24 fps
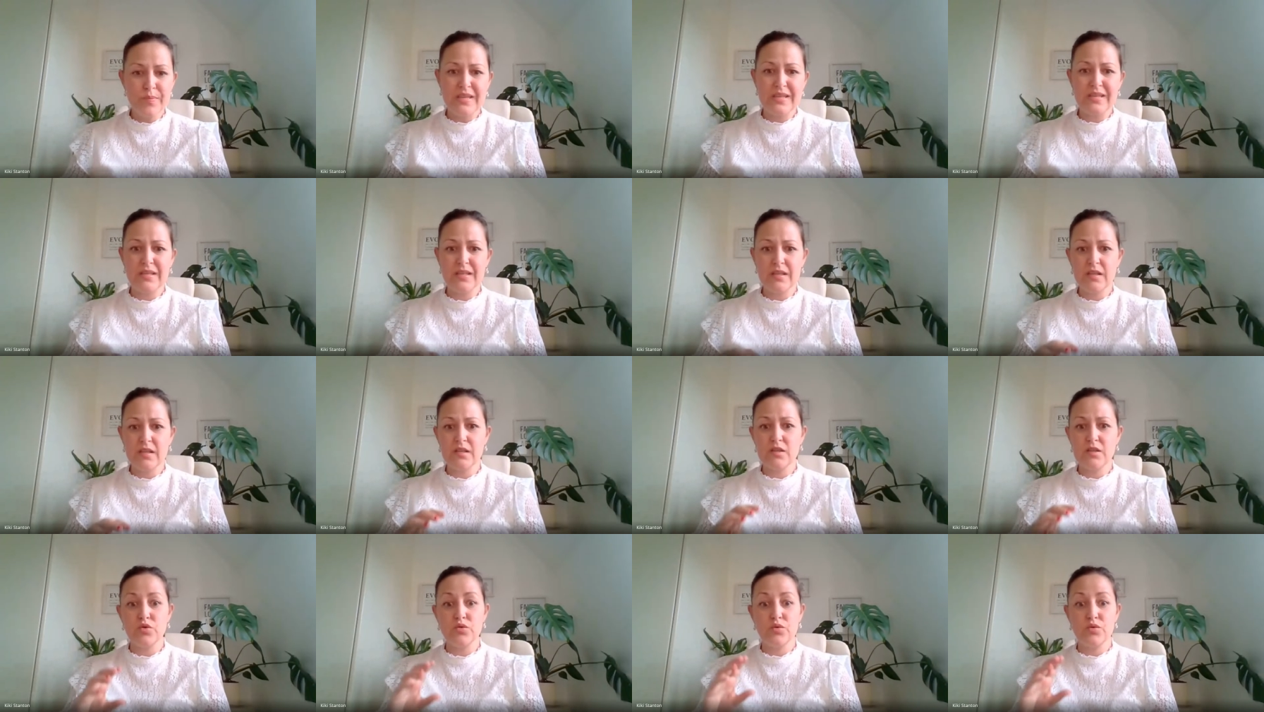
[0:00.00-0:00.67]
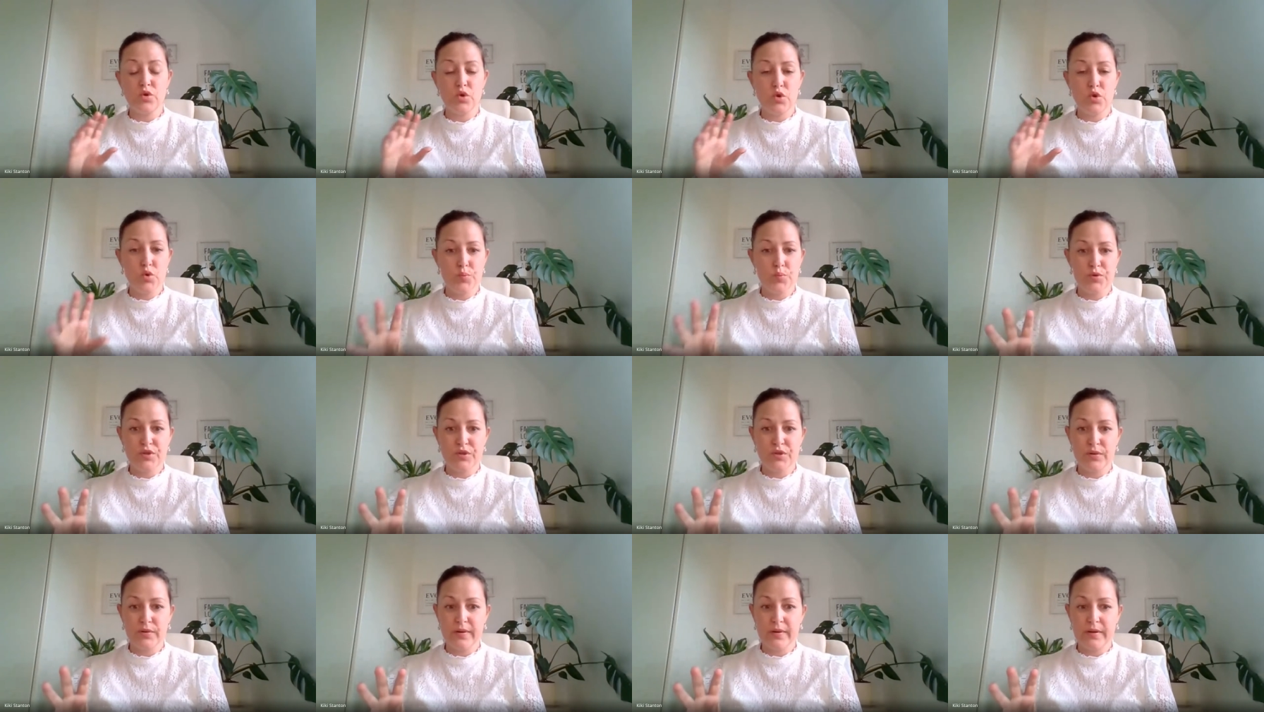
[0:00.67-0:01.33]
business or a
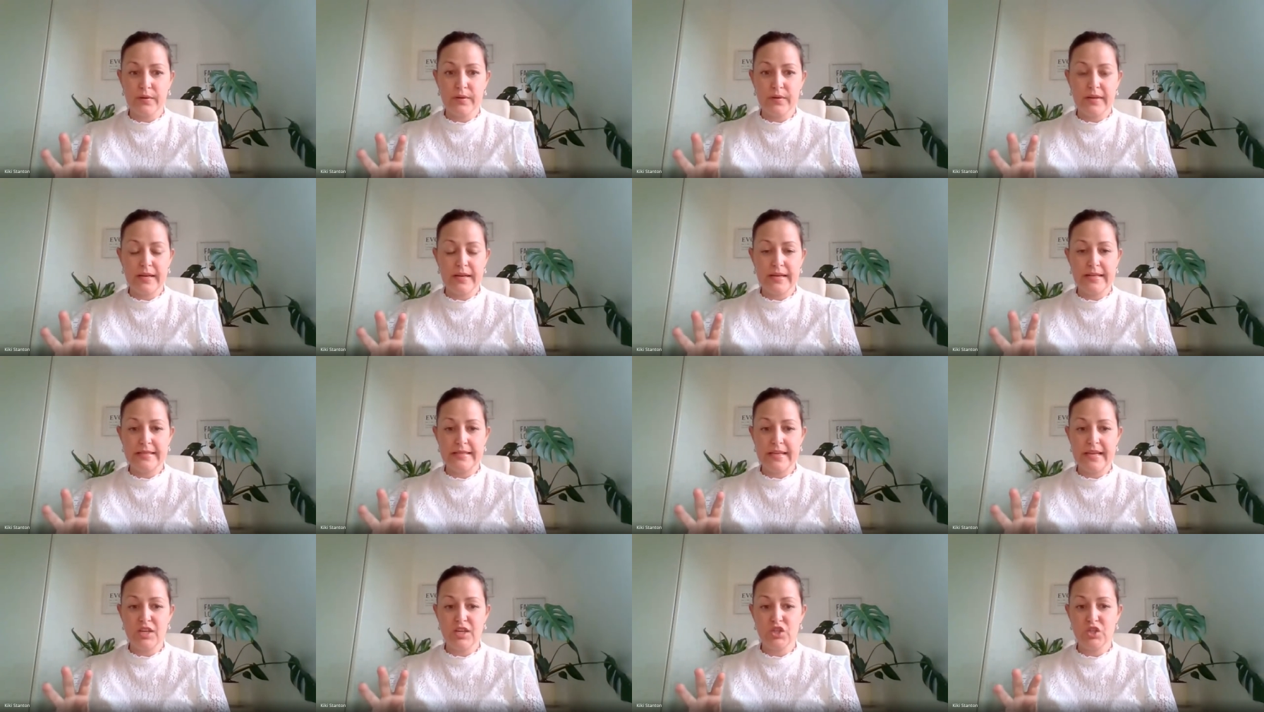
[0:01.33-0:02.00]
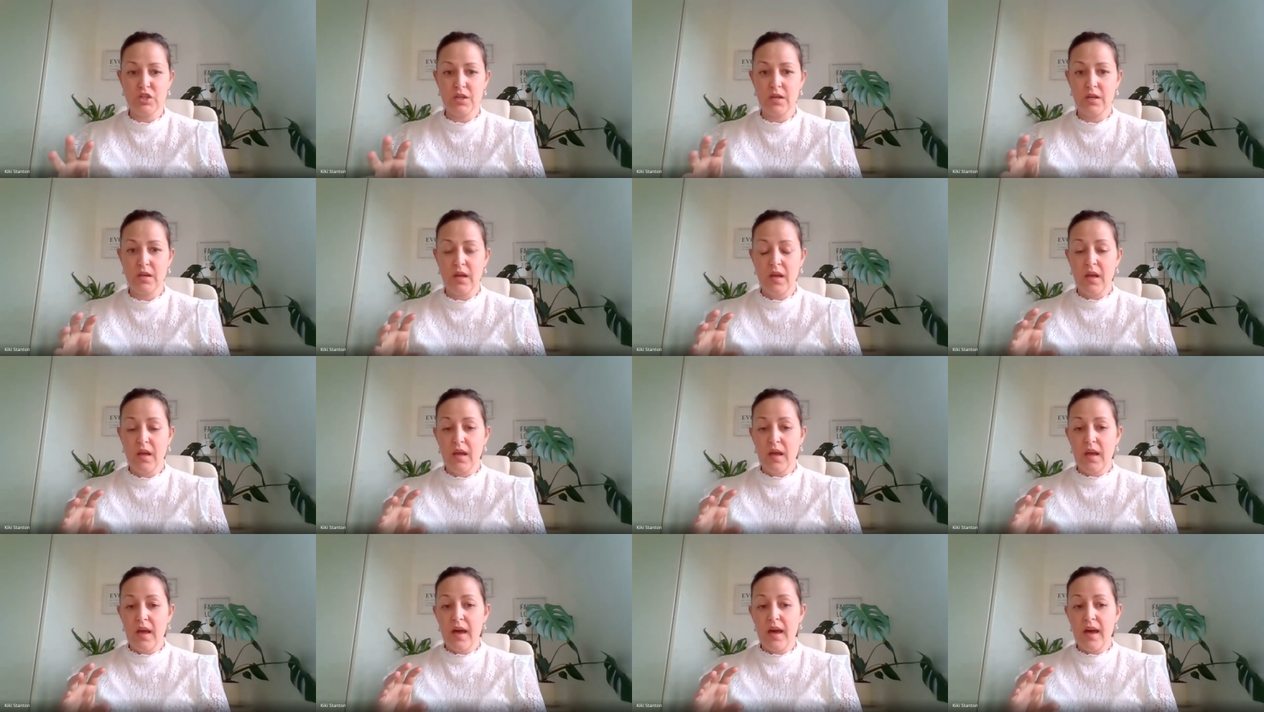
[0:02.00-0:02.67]
corporate organization,
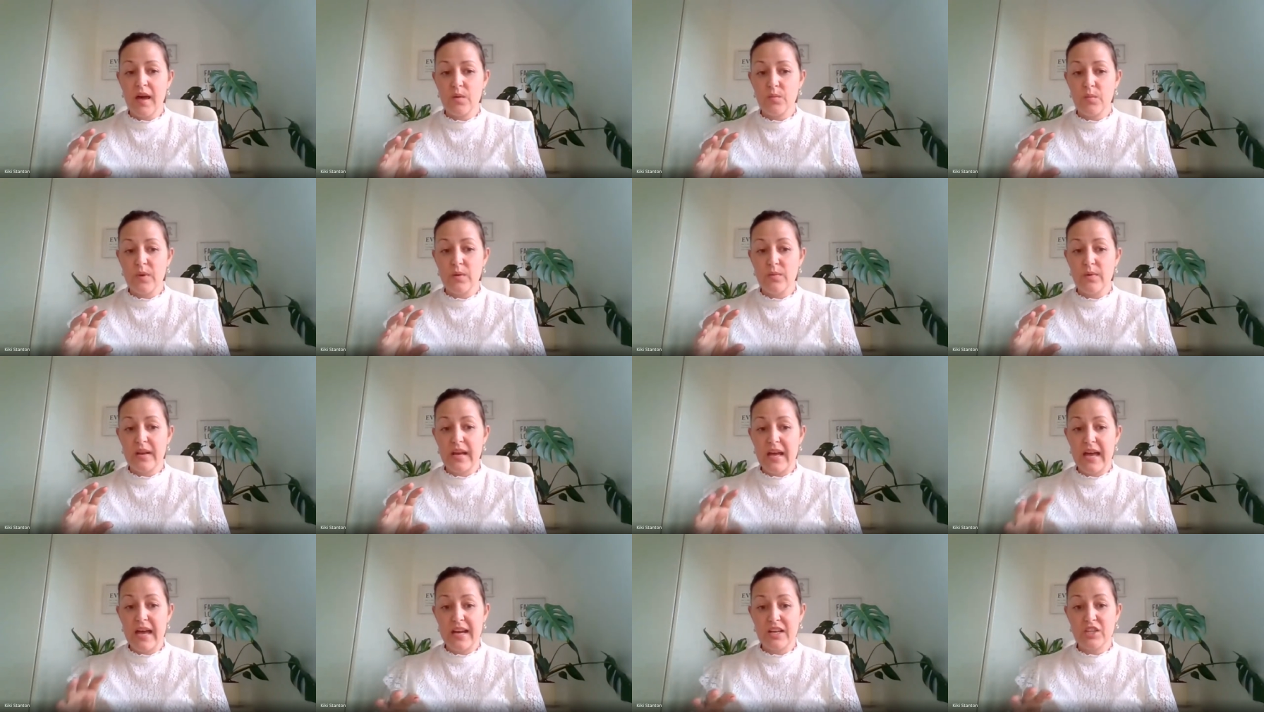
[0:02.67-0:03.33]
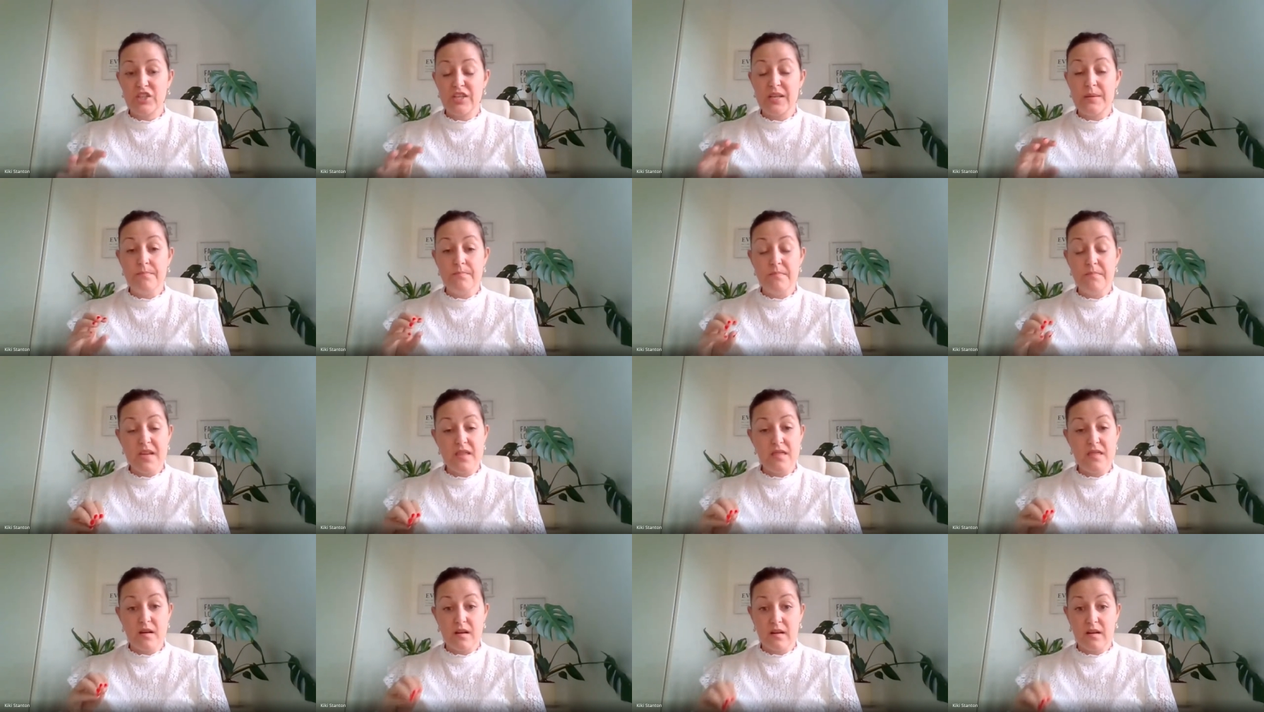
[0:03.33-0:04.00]
and we would actually
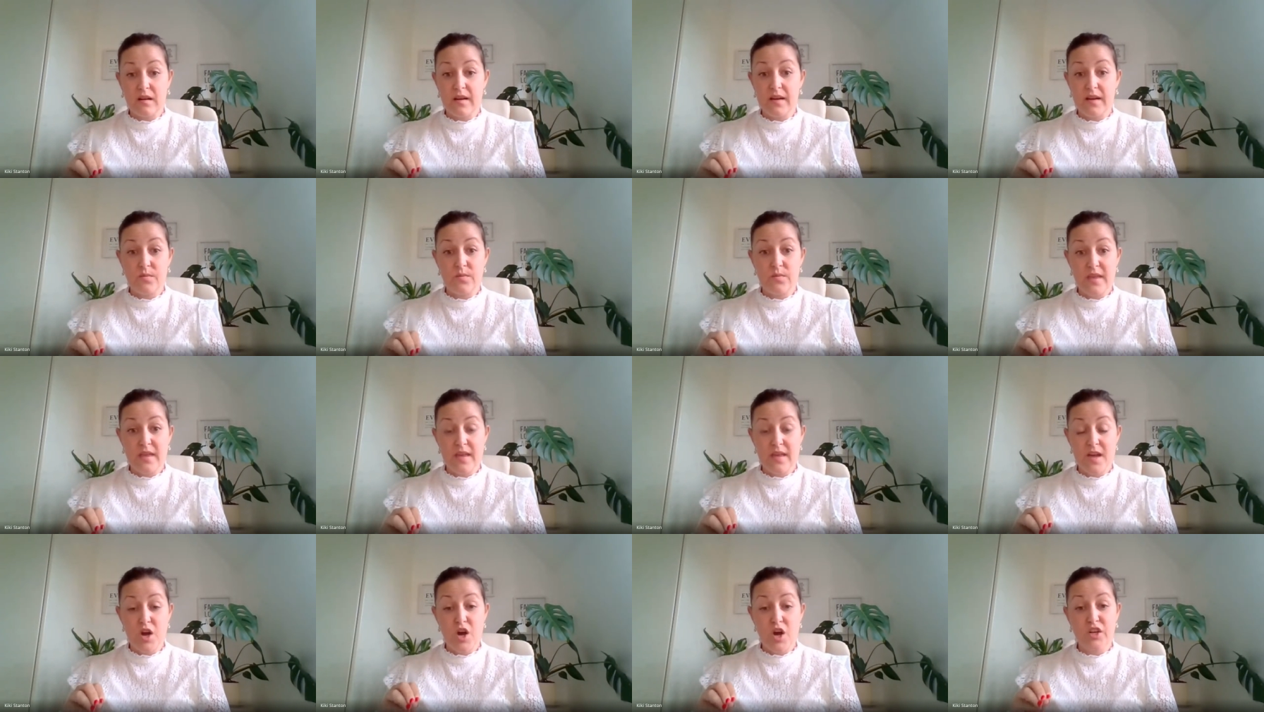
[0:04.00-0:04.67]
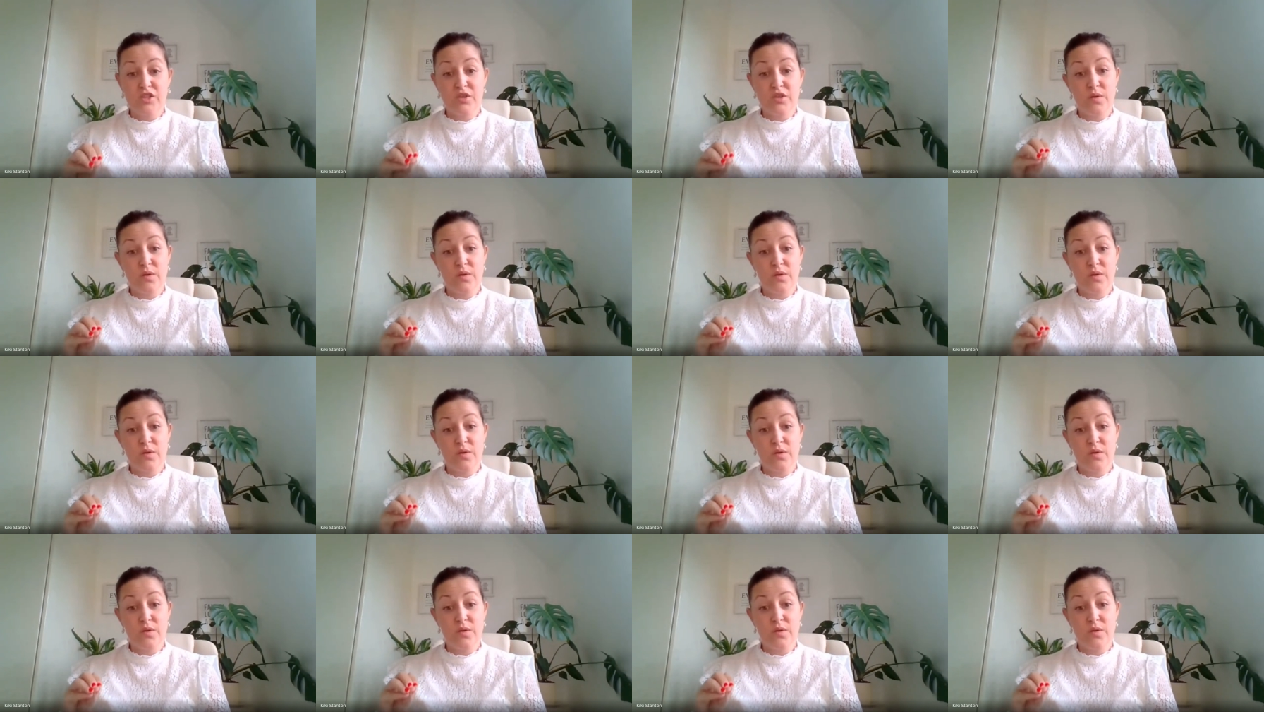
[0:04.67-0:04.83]
meet the client where they are.